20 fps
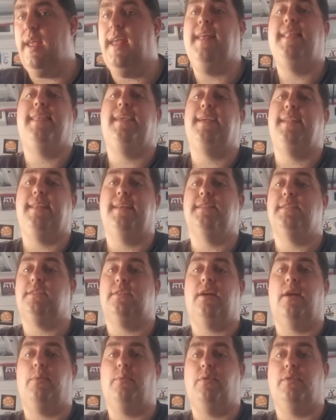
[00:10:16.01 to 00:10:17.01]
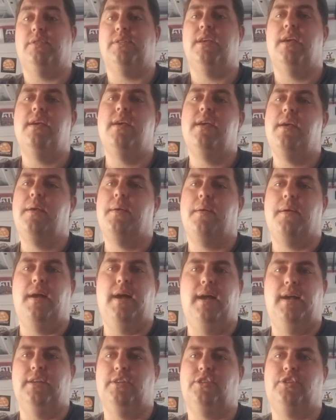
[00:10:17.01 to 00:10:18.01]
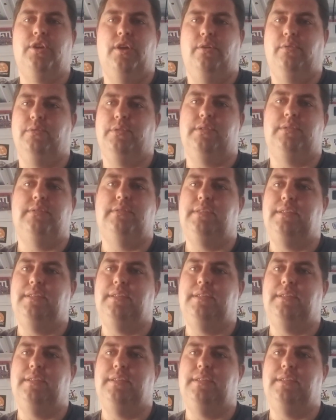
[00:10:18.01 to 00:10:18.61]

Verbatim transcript: alien in Star Wars uh, shows,